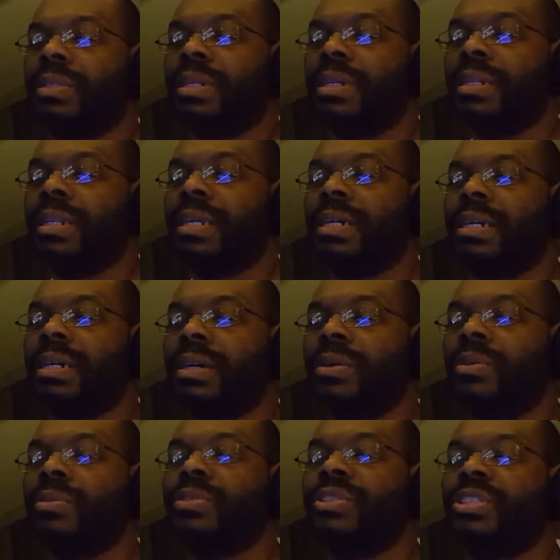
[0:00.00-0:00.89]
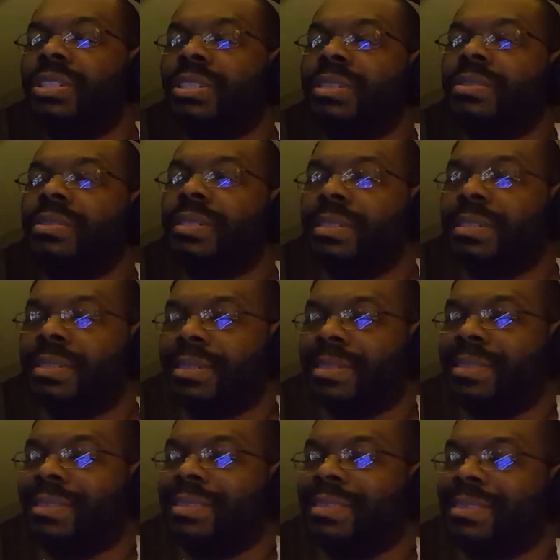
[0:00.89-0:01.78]
So despite John's pleas
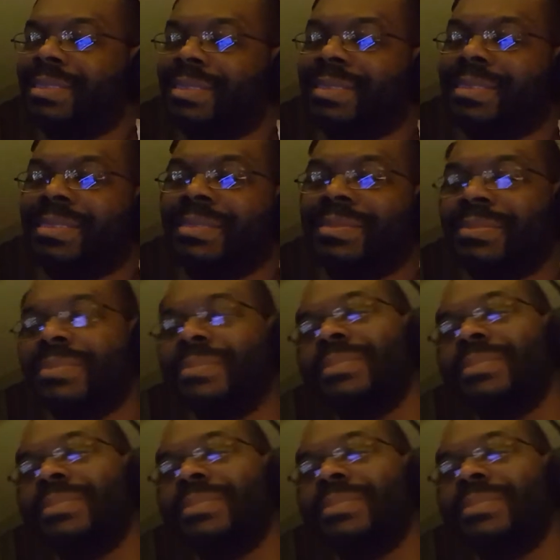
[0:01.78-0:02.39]
for him to stay,